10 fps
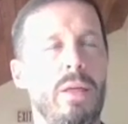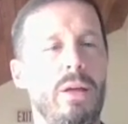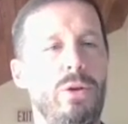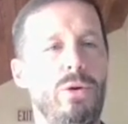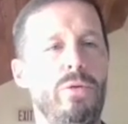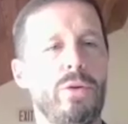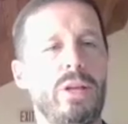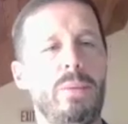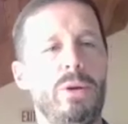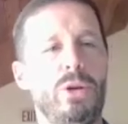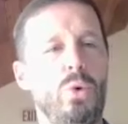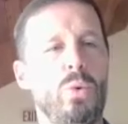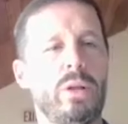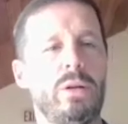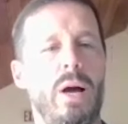thank you for keeping you
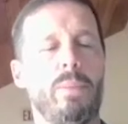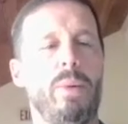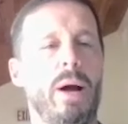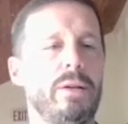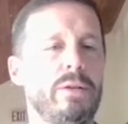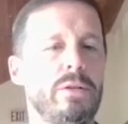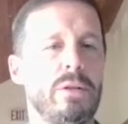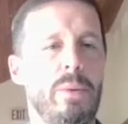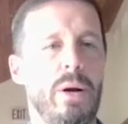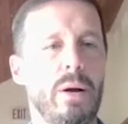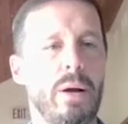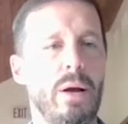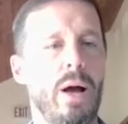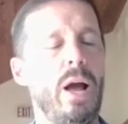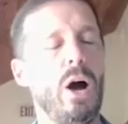one of the top practices in America.
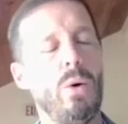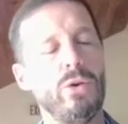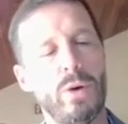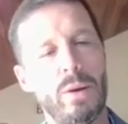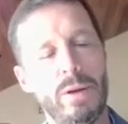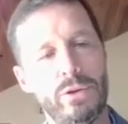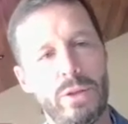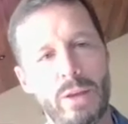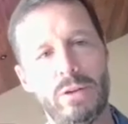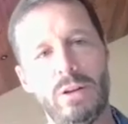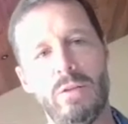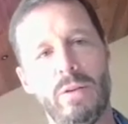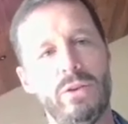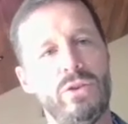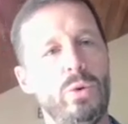I always want to make sure that's a
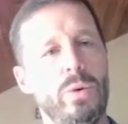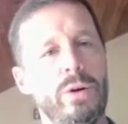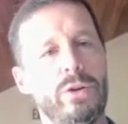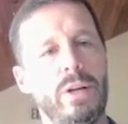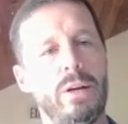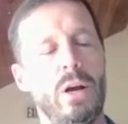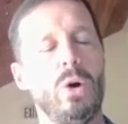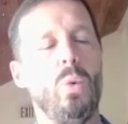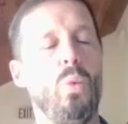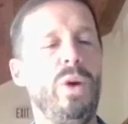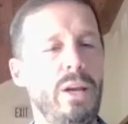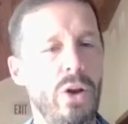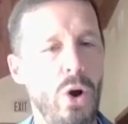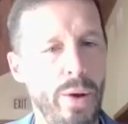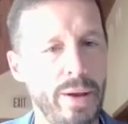definition you understand. We
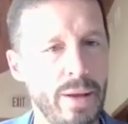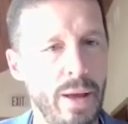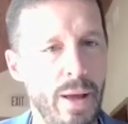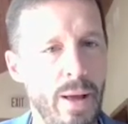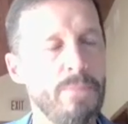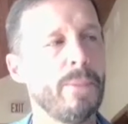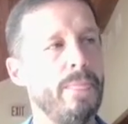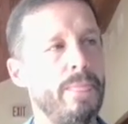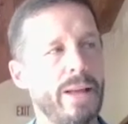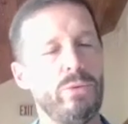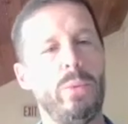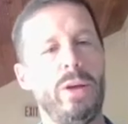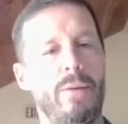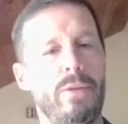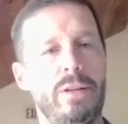know it. That's why
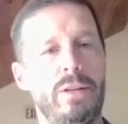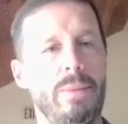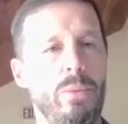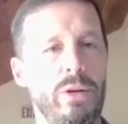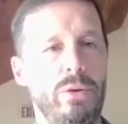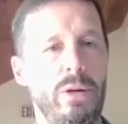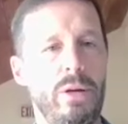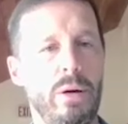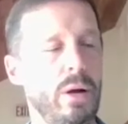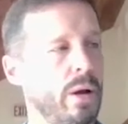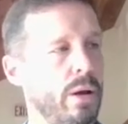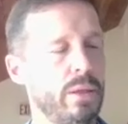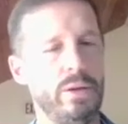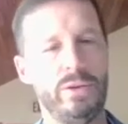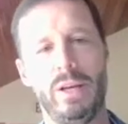we have the team that we do here.
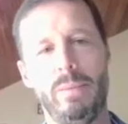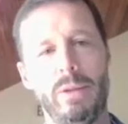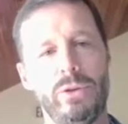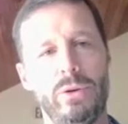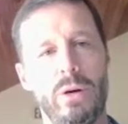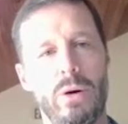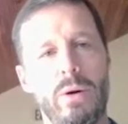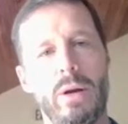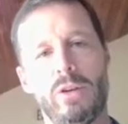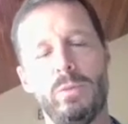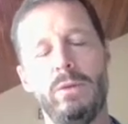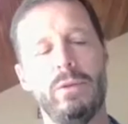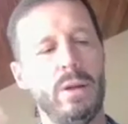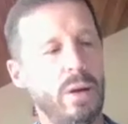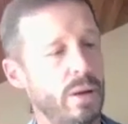This team that and I'll speak
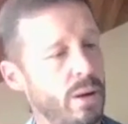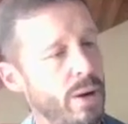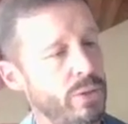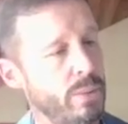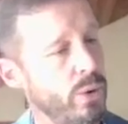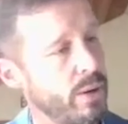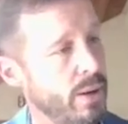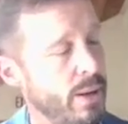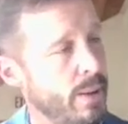about them quick,